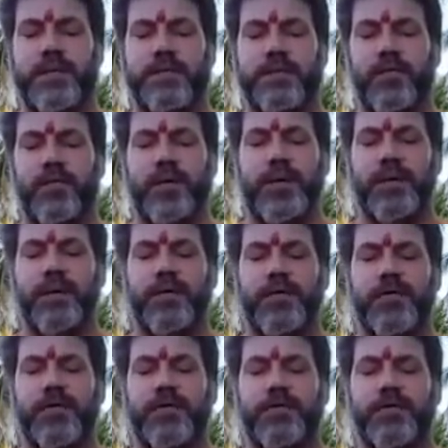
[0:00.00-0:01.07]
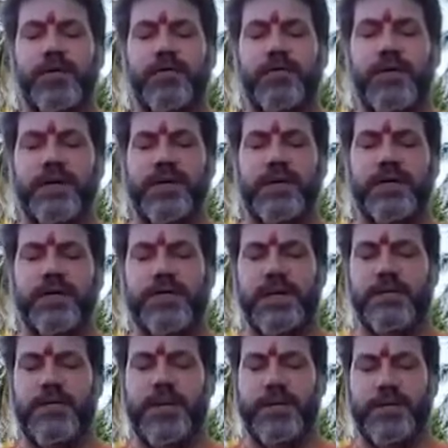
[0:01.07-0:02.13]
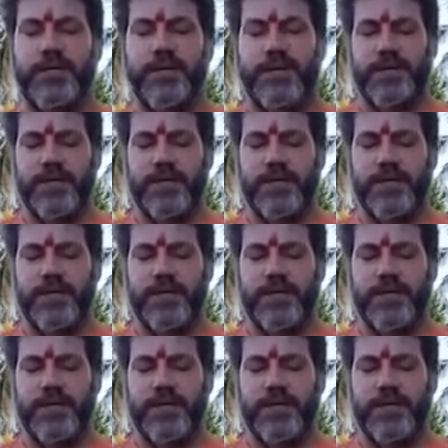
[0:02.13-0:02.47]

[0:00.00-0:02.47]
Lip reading: moving your toes and fingers a bit.